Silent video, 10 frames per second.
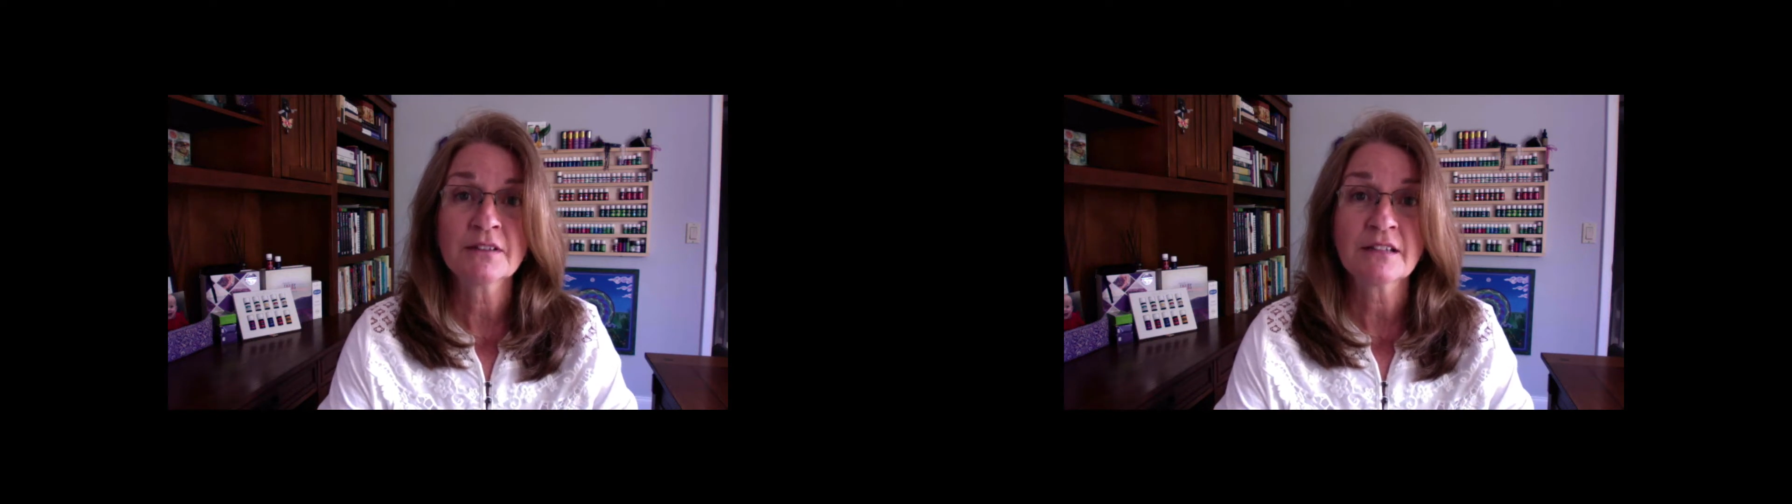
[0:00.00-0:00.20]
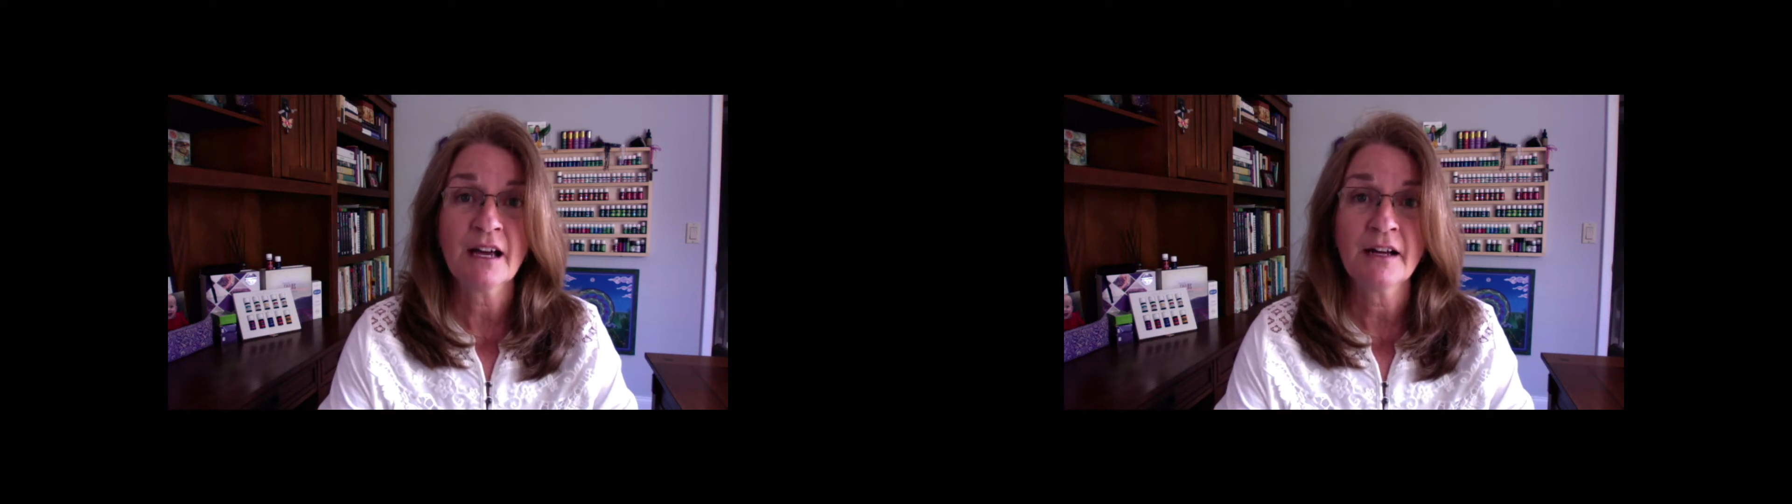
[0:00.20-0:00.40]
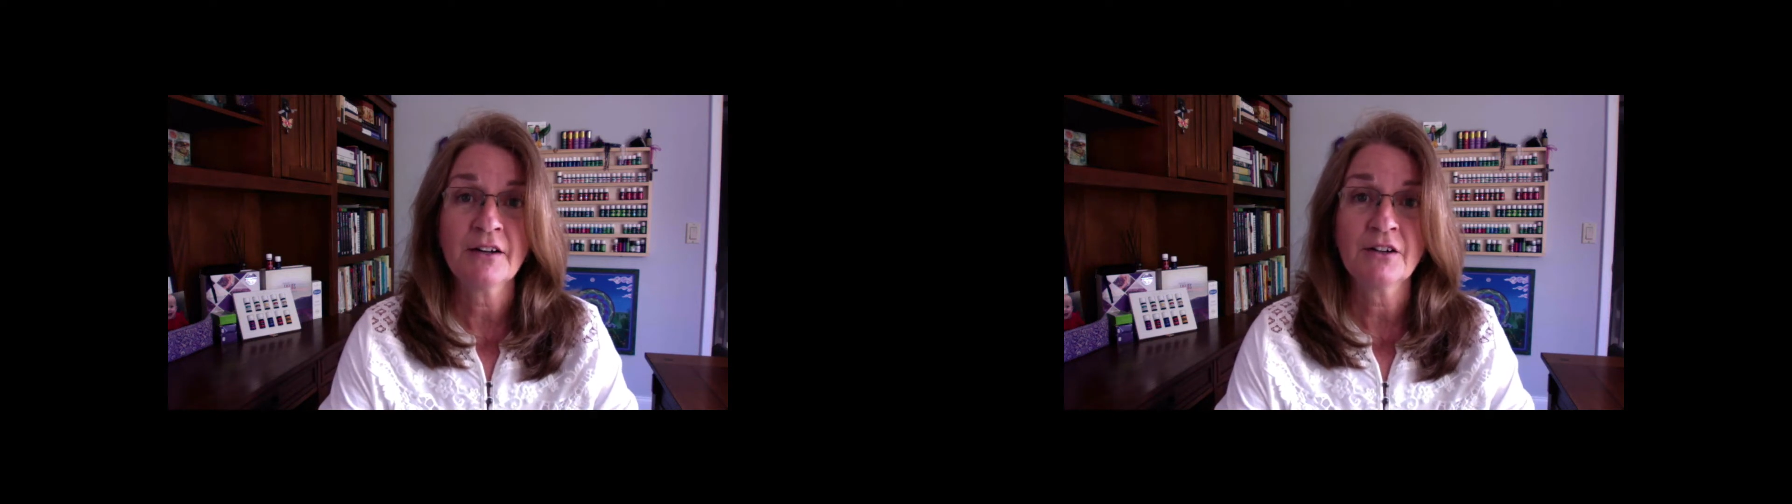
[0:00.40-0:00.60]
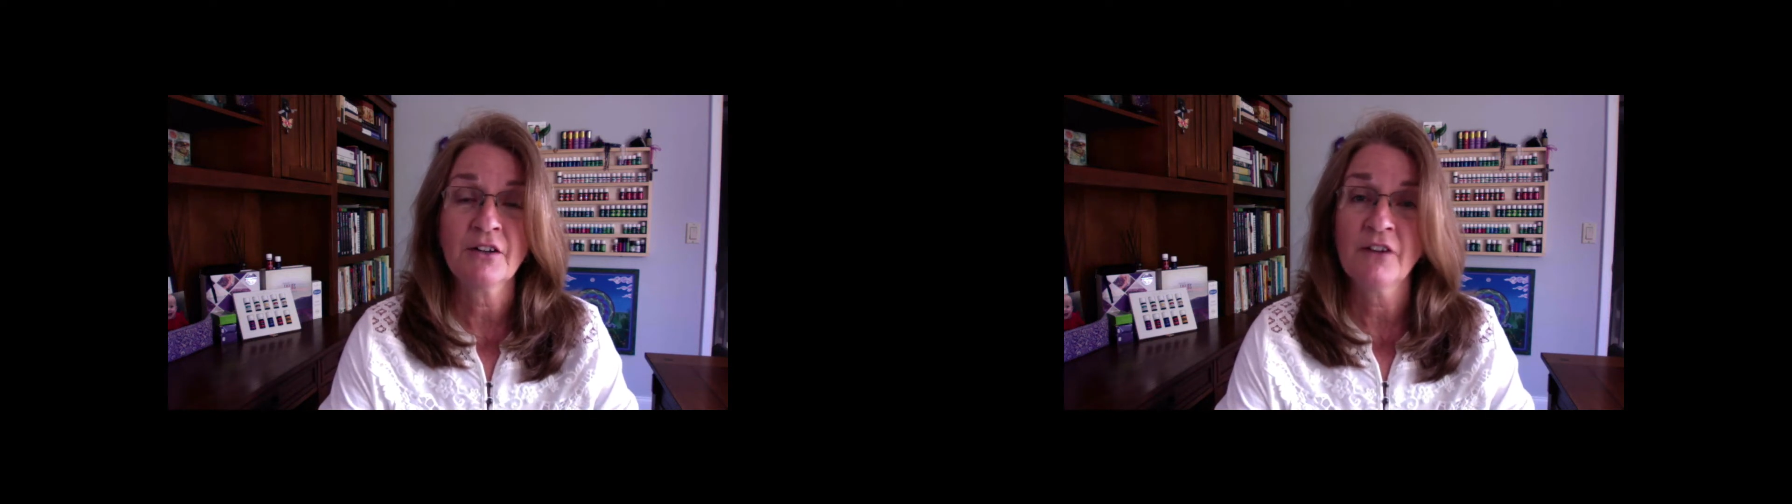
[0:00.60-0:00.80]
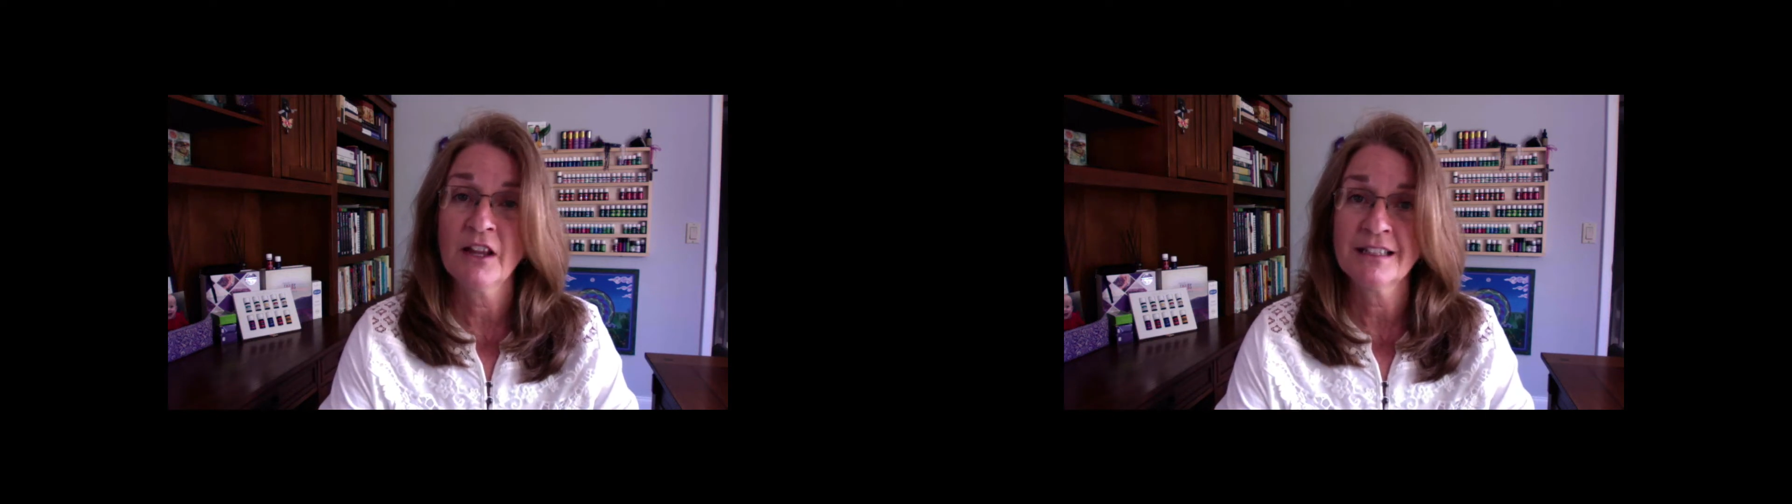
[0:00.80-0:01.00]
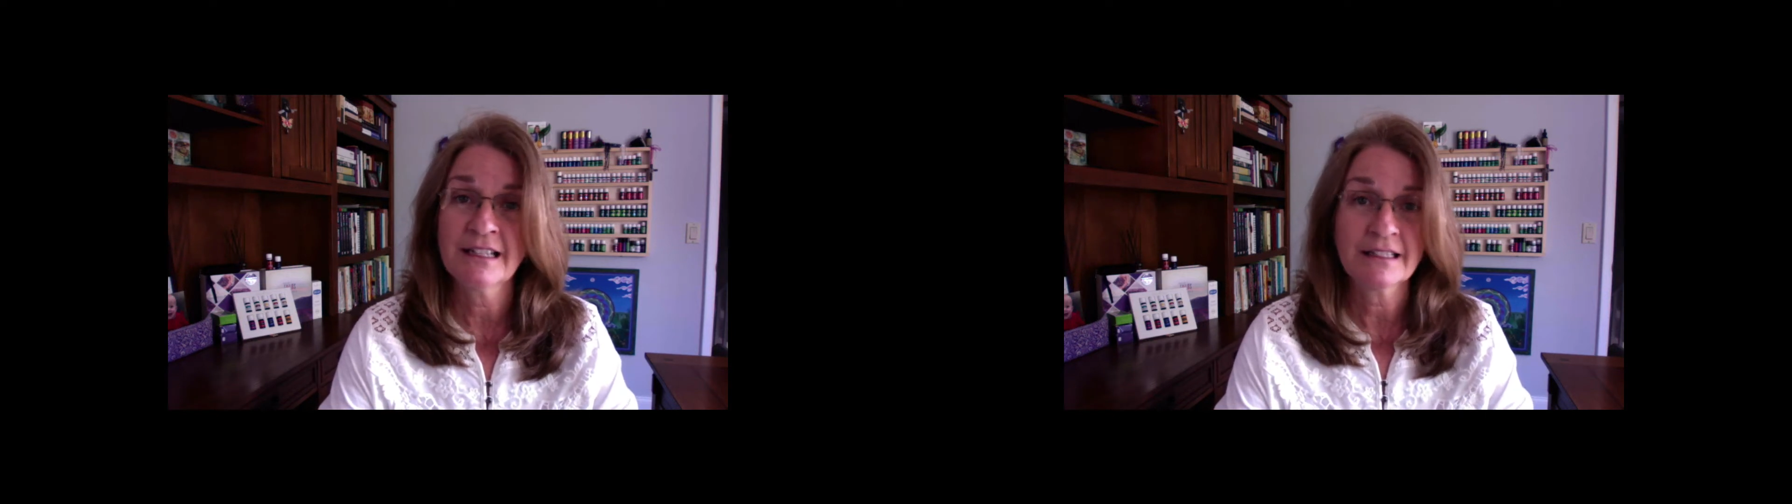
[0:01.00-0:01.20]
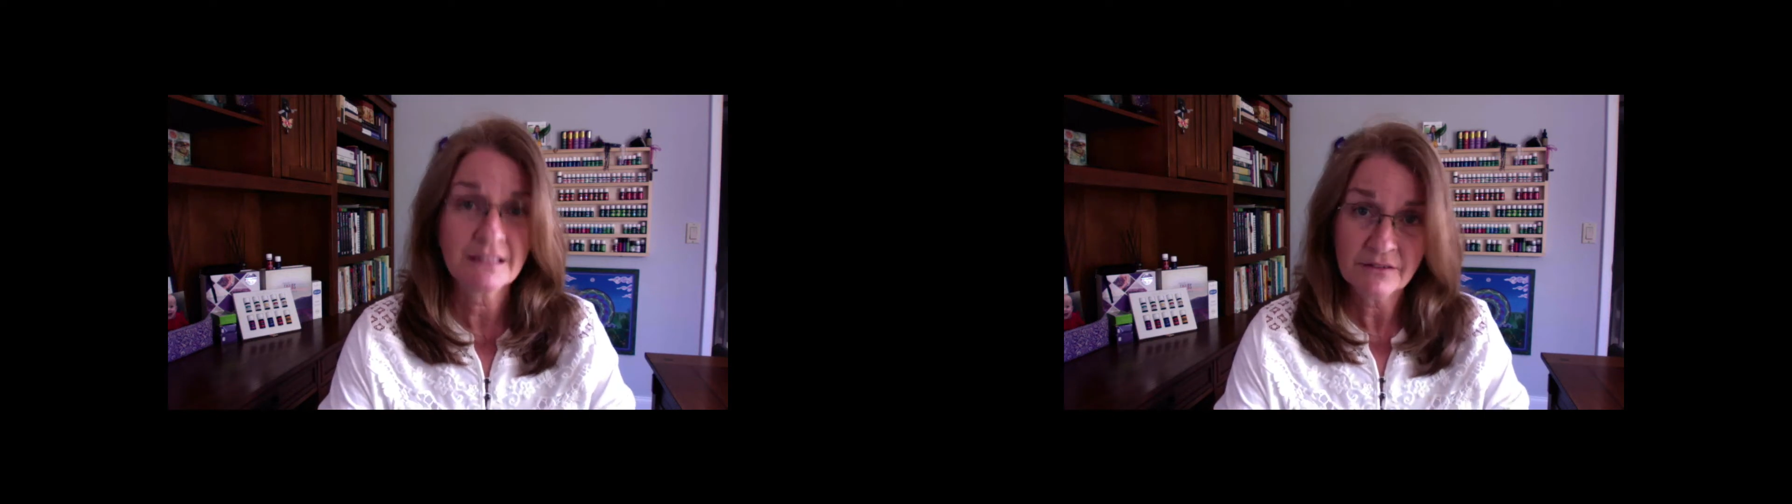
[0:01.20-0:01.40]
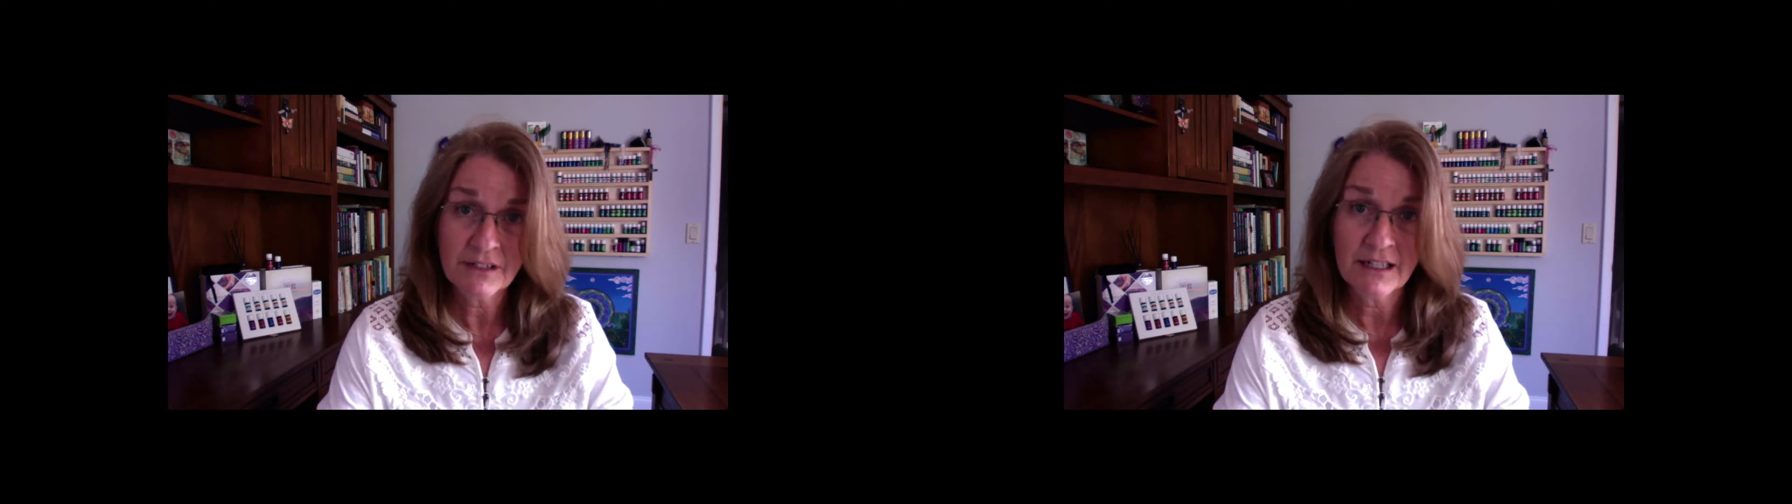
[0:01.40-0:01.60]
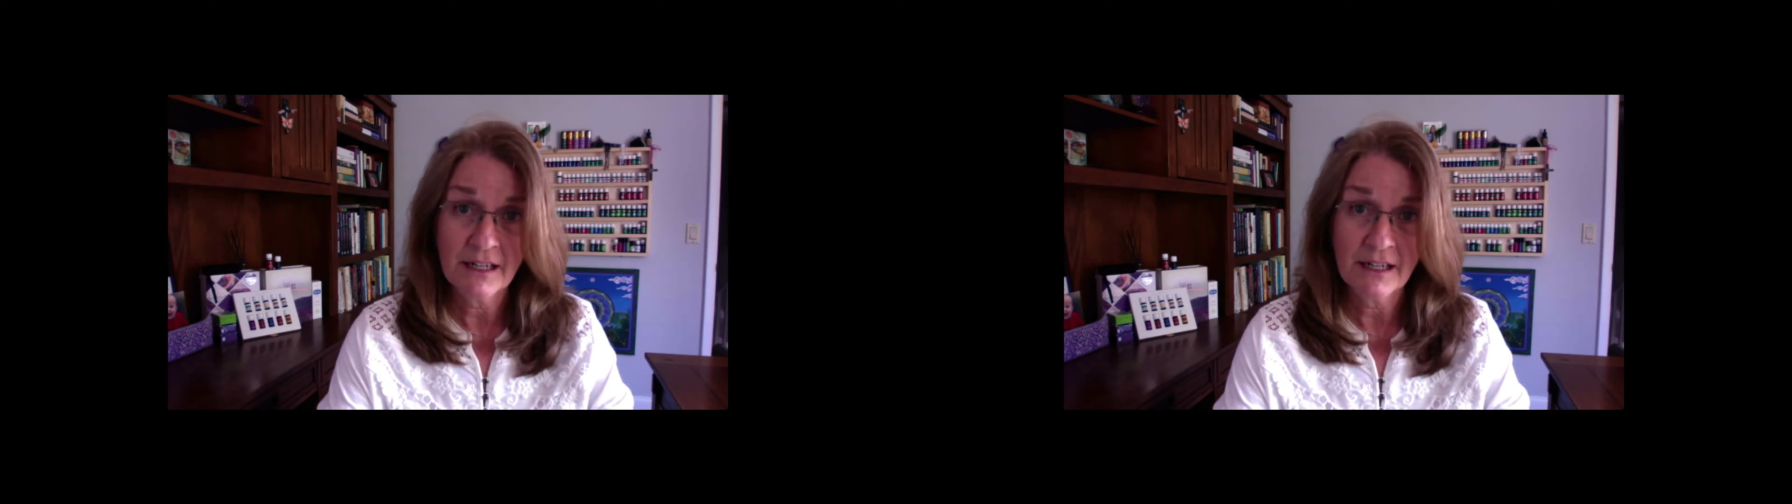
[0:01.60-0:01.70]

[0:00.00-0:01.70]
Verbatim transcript: tired of all the negativity,